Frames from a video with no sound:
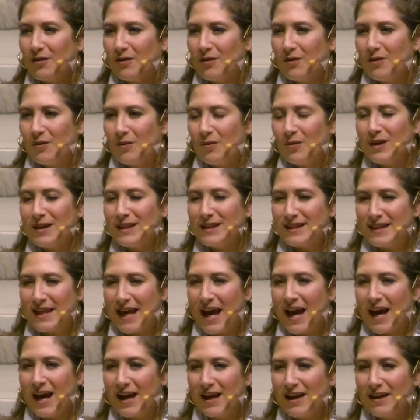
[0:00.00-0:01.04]
we
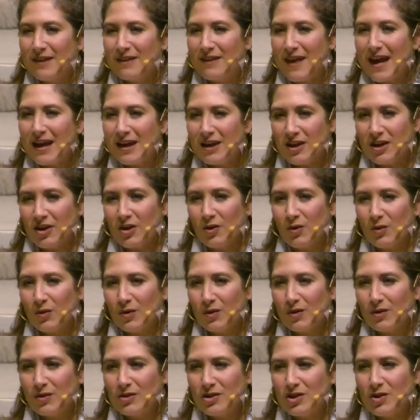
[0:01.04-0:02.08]
say thank you
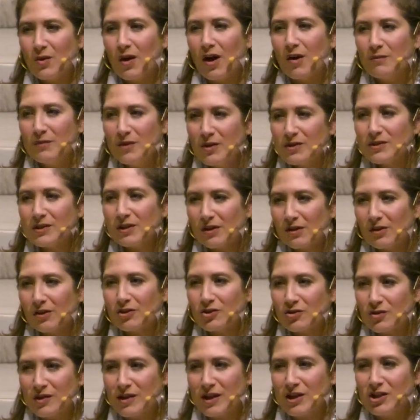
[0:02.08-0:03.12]
to our musical
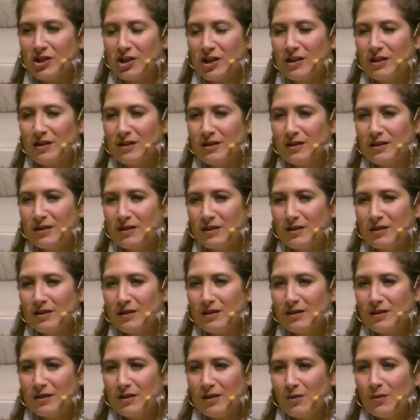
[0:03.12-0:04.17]
tradition.
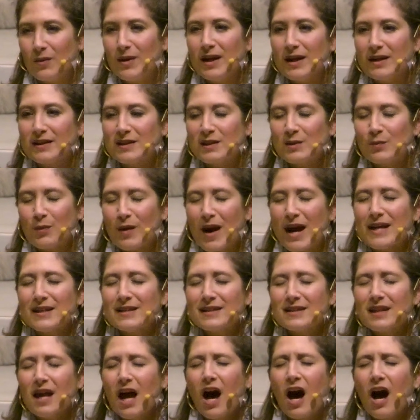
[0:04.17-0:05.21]
We
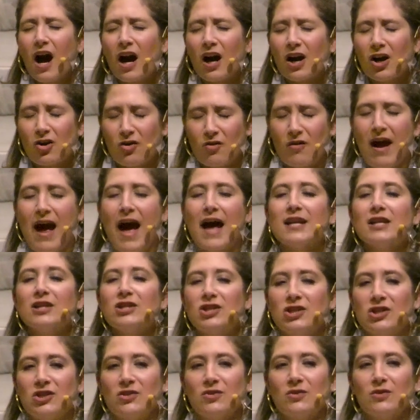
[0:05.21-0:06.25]
express our
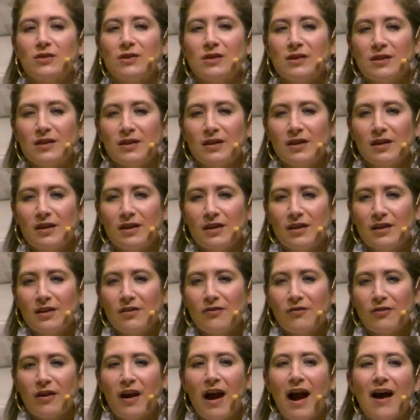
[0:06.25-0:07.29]
gratitude
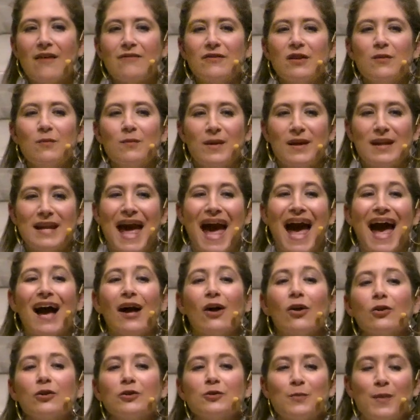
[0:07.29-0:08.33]
for having been
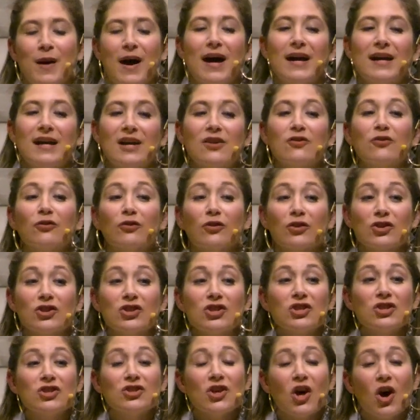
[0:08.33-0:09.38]
held by it for
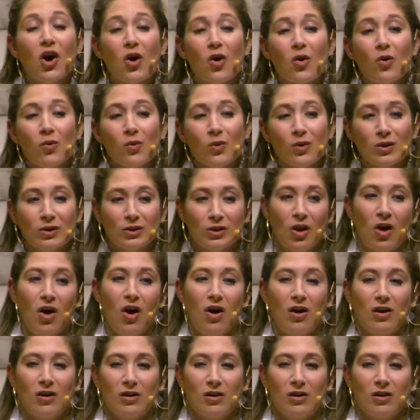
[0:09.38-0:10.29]
so long.